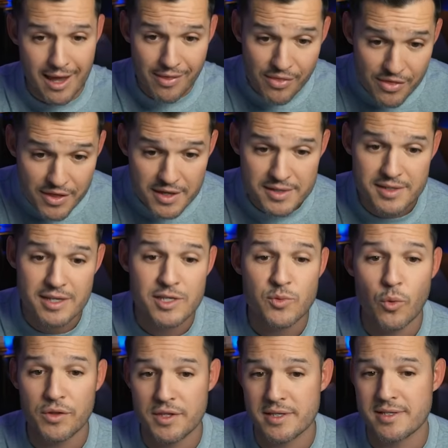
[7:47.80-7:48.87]
And this is
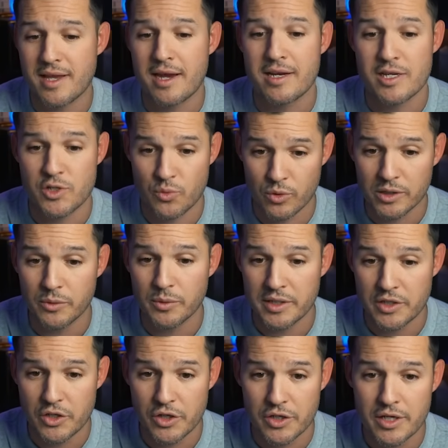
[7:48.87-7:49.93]
what this site is really, really
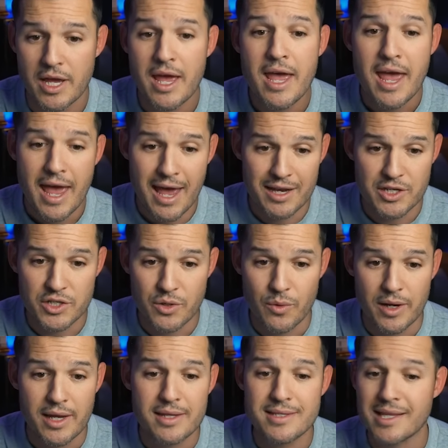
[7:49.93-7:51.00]
good at
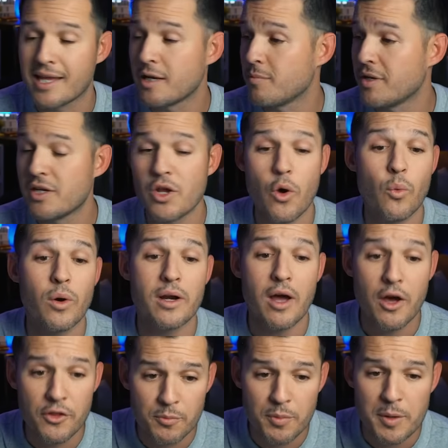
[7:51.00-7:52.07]
doing. It's letting me know what
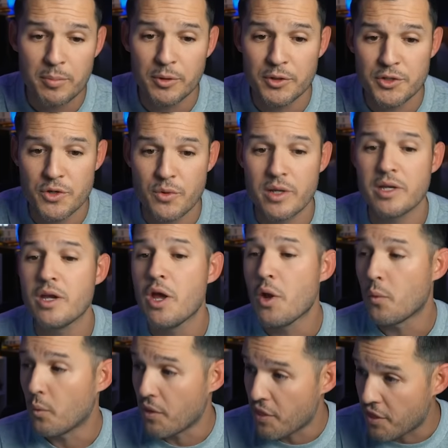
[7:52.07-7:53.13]
other people are doing
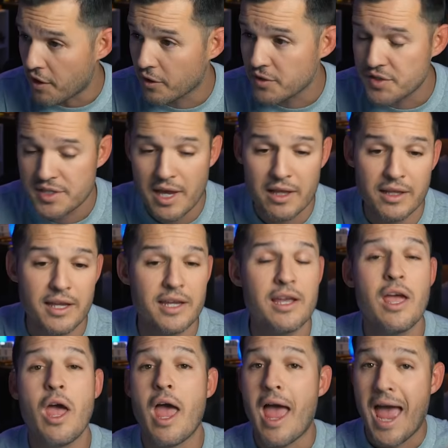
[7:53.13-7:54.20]
when they're selling,
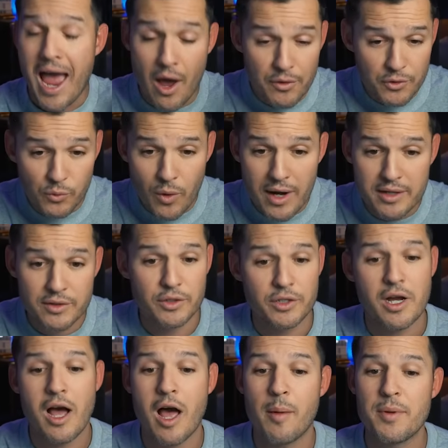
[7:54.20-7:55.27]
how they're writing their
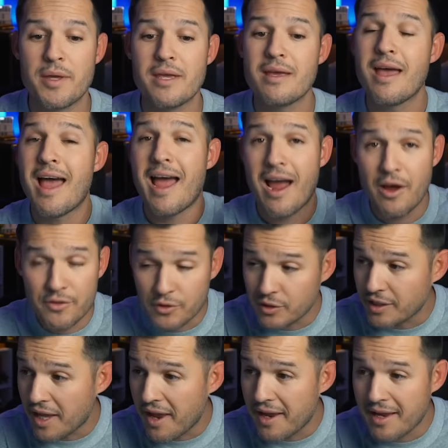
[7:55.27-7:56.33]
copy, how they're
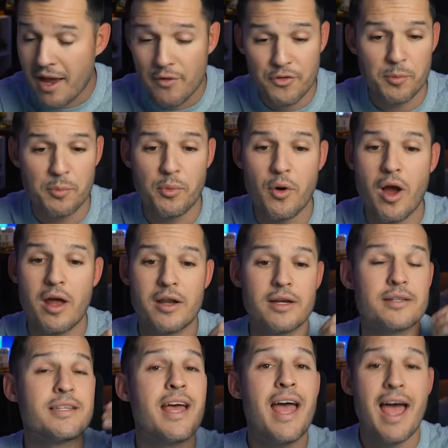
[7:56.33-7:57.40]
laying out their
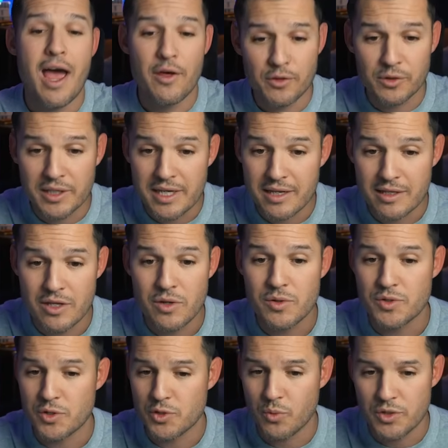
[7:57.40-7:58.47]
product, how they're leading the
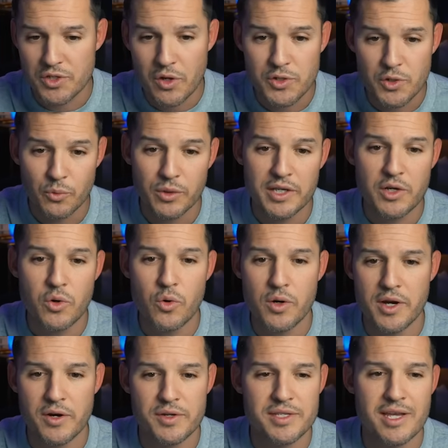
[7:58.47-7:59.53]
users. What's also really cool
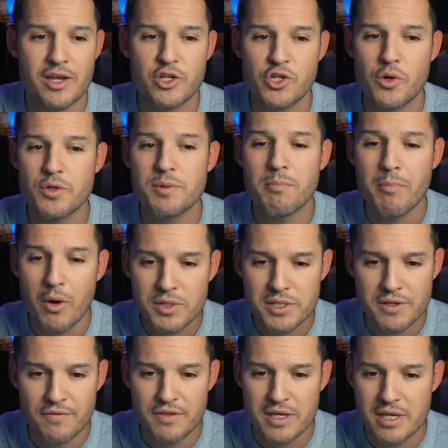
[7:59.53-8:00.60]
here is it shows
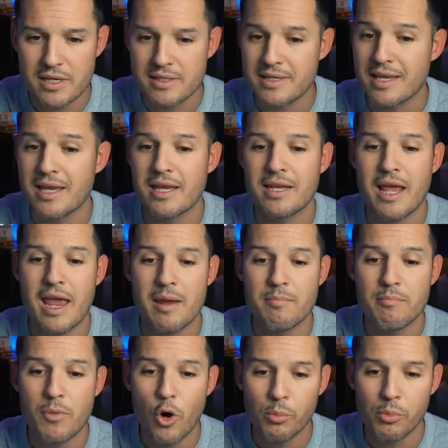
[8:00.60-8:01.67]
most of these in a
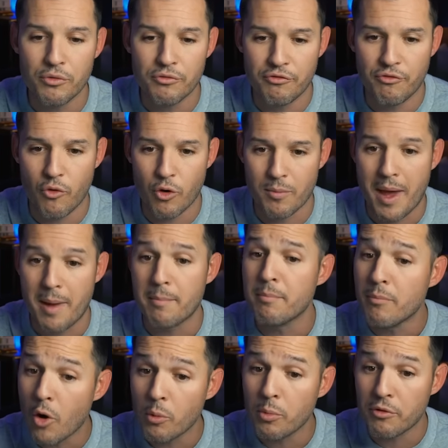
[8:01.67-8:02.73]
mobile format,
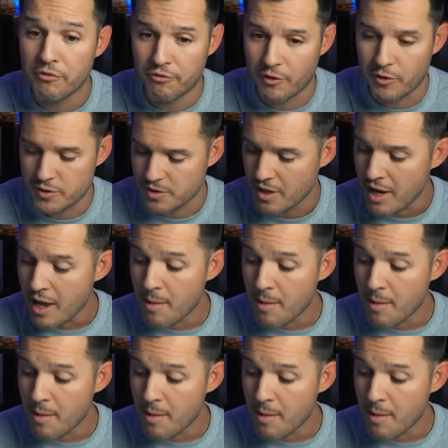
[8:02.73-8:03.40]
mobile first,